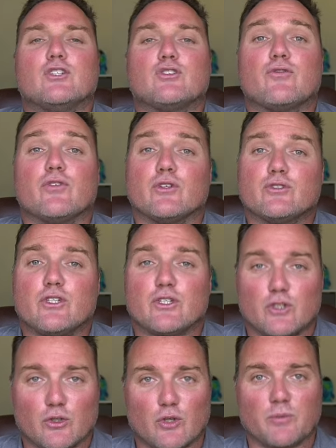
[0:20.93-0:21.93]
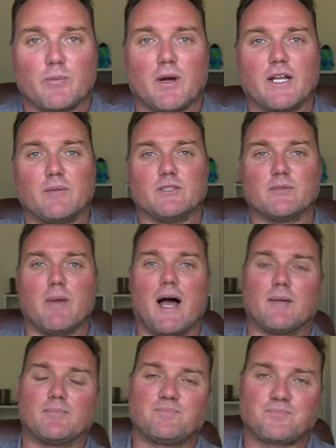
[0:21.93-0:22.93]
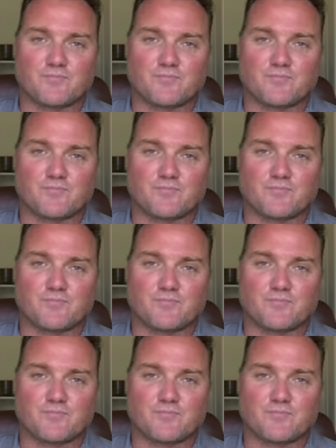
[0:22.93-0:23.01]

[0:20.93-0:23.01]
So, for those of you that don't know me, my name is Matt